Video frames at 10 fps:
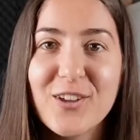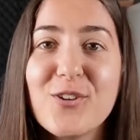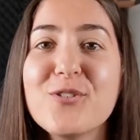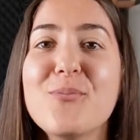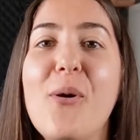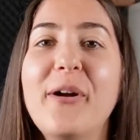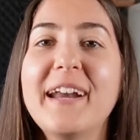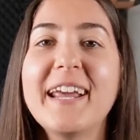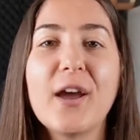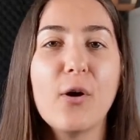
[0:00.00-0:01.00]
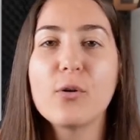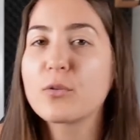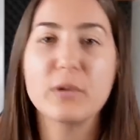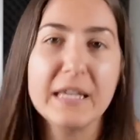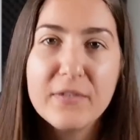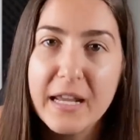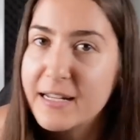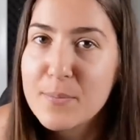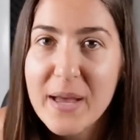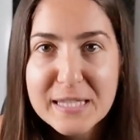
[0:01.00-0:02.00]
Good morning, or good evening,
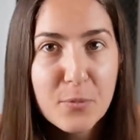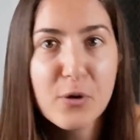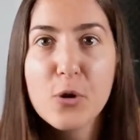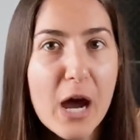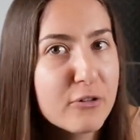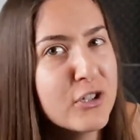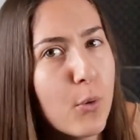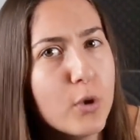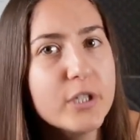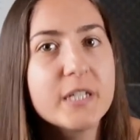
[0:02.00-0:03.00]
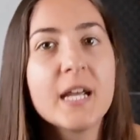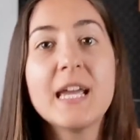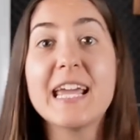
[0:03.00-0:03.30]
depends where you are in the world.